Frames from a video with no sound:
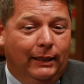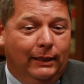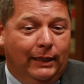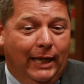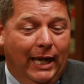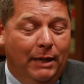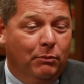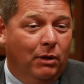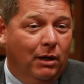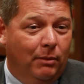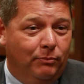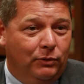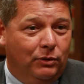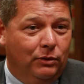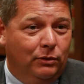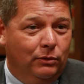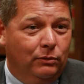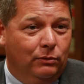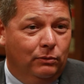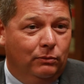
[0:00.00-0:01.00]
came up
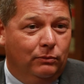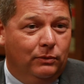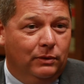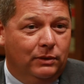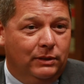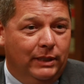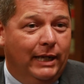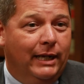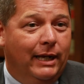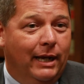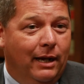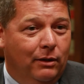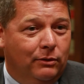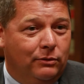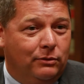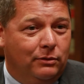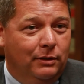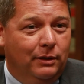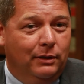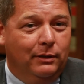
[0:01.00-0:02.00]
to the State
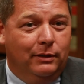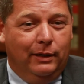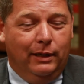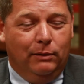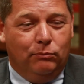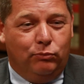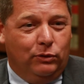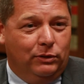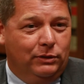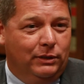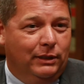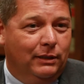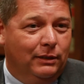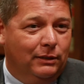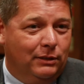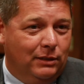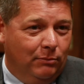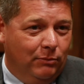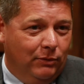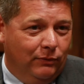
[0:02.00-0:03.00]
House and
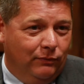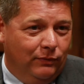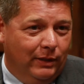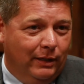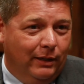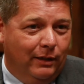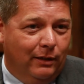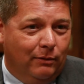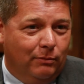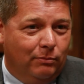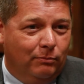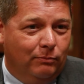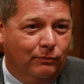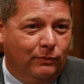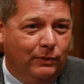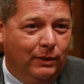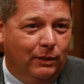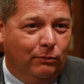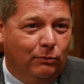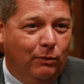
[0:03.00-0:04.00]
presented some of their,
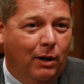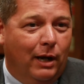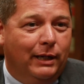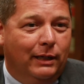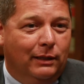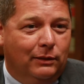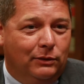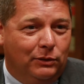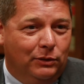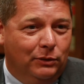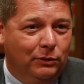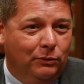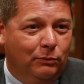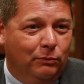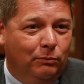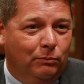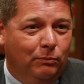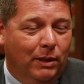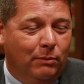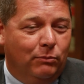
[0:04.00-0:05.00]
their writings
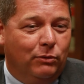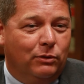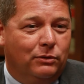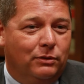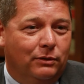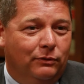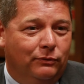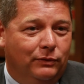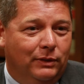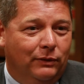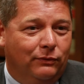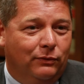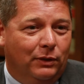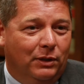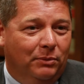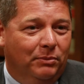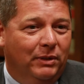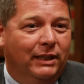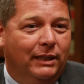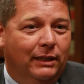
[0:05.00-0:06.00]
to members of different
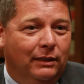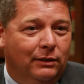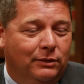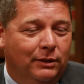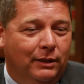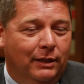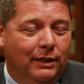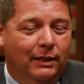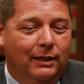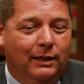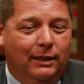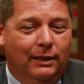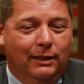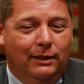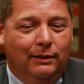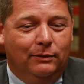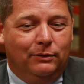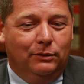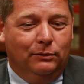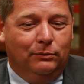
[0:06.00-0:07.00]
committees
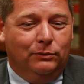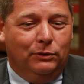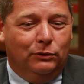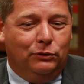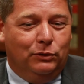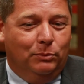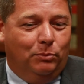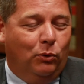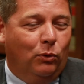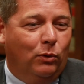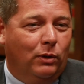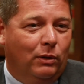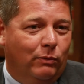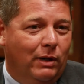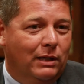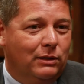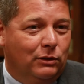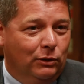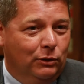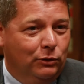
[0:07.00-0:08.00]
uh, to, to support a
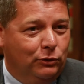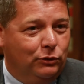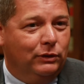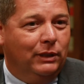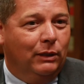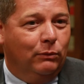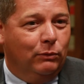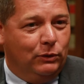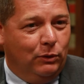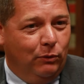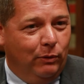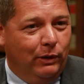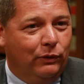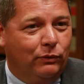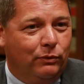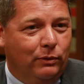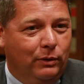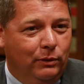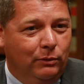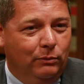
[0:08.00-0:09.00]
resolution that was going
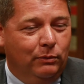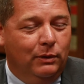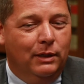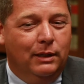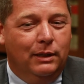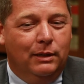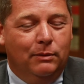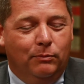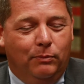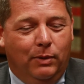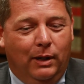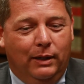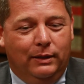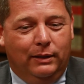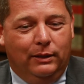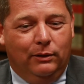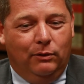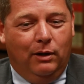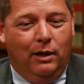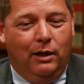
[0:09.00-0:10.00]
through by
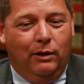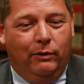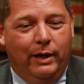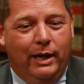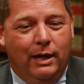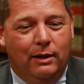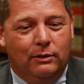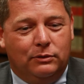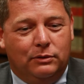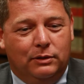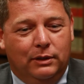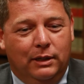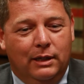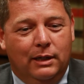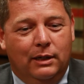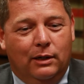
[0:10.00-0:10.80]
the Ohio House